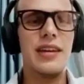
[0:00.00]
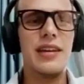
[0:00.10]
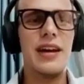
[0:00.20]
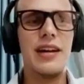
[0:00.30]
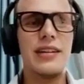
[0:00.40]

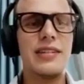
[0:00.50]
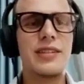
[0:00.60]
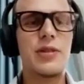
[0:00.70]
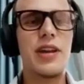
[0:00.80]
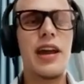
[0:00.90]
yeah,
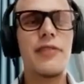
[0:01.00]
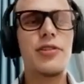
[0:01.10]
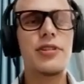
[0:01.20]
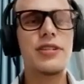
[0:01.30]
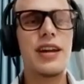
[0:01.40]
that's why you have
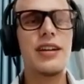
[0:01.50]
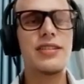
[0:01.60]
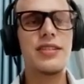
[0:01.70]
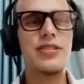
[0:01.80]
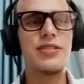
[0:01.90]
your
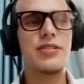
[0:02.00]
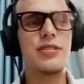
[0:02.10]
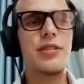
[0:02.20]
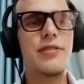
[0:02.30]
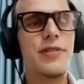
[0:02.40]
desires and just
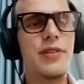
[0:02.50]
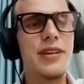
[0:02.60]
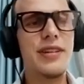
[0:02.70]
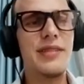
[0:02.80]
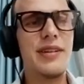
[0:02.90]
go for
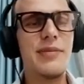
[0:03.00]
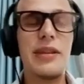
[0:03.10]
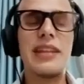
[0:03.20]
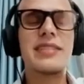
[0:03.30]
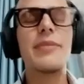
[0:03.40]
it.
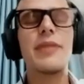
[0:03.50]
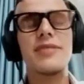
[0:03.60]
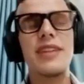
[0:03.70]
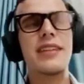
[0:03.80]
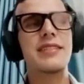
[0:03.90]
But then
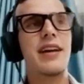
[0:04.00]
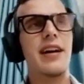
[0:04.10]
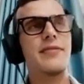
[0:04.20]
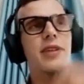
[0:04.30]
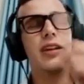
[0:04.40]
sometimes, yeah, it's
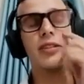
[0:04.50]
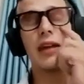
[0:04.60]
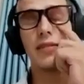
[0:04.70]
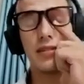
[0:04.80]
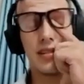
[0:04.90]
tough, right? You
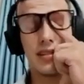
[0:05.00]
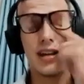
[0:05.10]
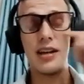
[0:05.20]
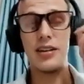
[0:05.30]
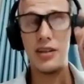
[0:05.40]
have your
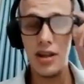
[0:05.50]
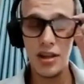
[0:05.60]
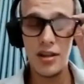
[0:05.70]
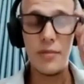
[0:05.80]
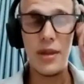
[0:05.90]
desire,
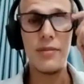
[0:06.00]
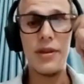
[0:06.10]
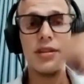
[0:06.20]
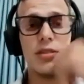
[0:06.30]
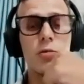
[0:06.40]

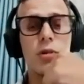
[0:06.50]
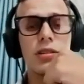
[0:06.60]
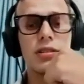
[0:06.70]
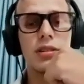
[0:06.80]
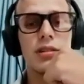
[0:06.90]
maybe you
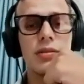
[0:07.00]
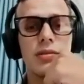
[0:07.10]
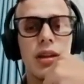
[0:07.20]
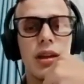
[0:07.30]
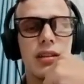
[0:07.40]
want to like